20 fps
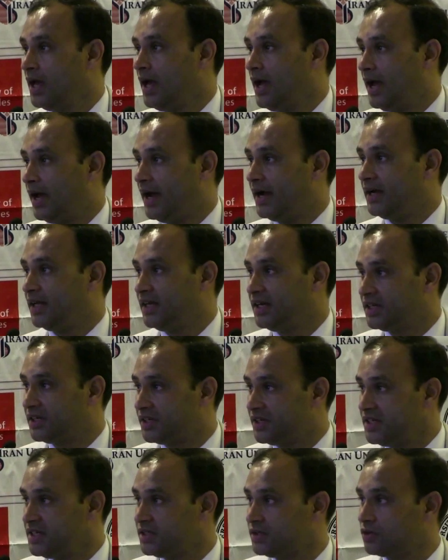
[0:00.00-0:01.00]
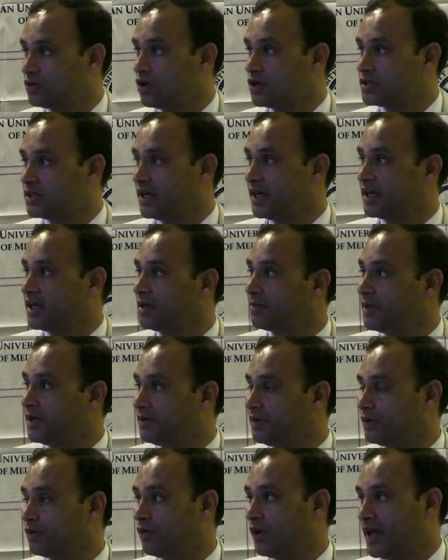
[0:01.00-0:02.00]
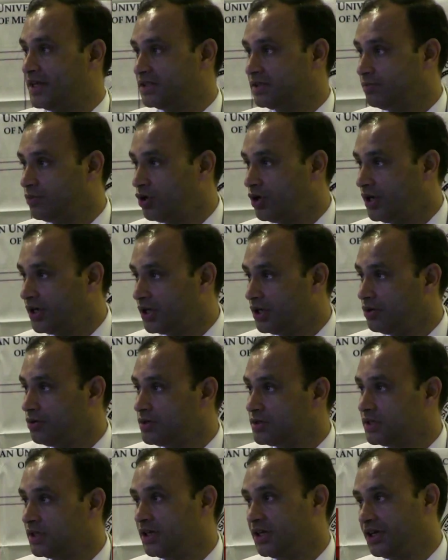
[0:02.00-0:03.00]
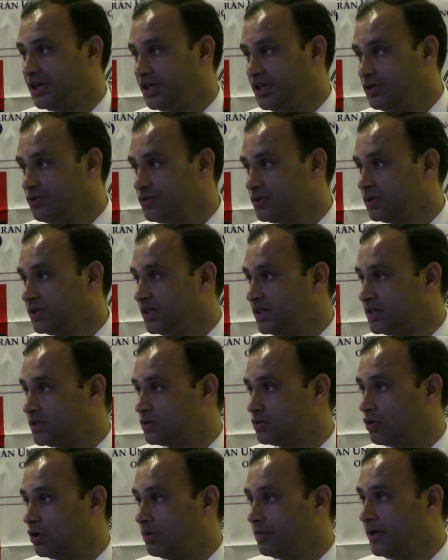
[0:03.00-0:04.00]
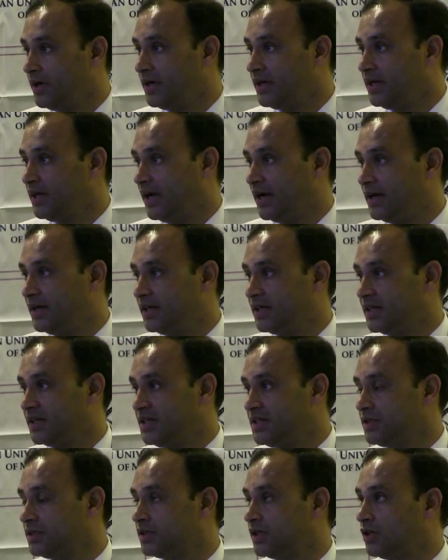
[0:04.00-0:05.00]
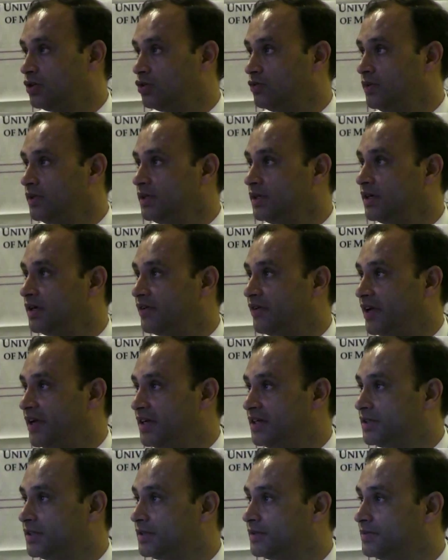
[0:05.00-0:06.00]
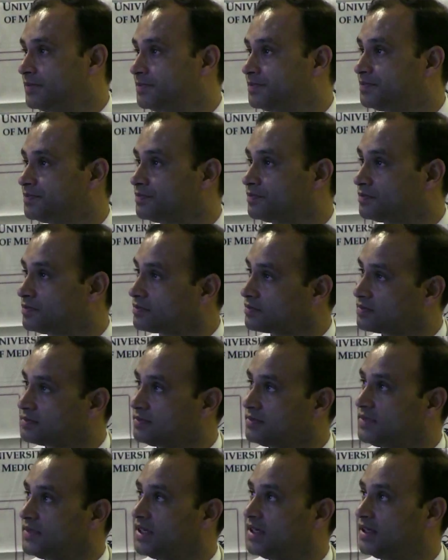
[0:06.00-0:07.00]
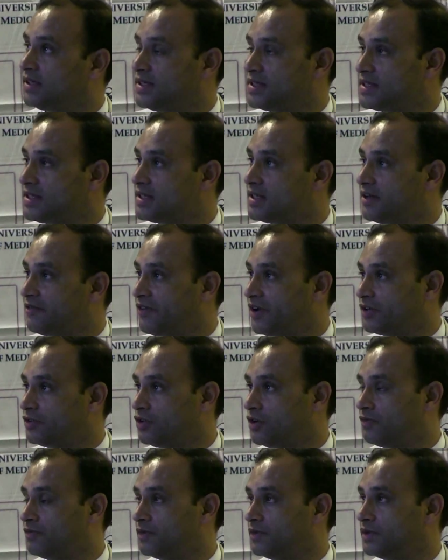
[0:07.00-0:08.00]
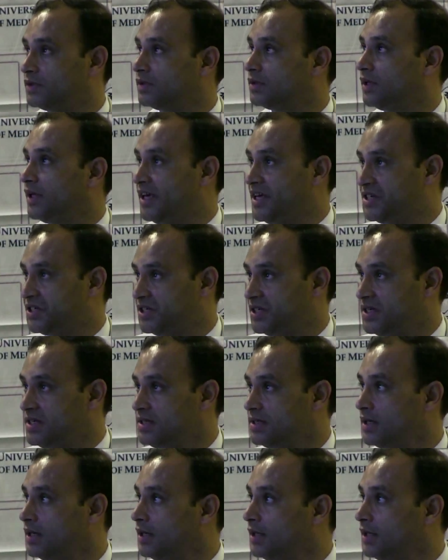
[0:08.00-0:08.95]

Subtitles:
and increased cross-linking between collagen molecules, reduced its solubility and decreased turnover rate. This is the effect of AGEs.